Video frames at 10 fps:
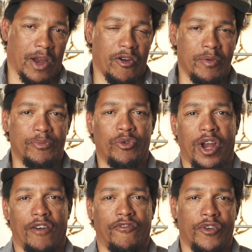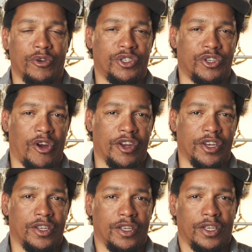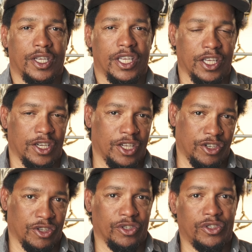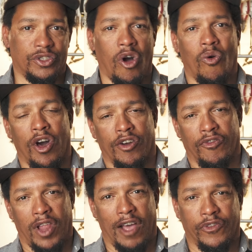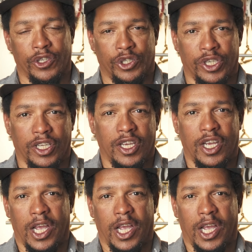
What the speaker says: I remember when I first started getting into saltwater fly fishing,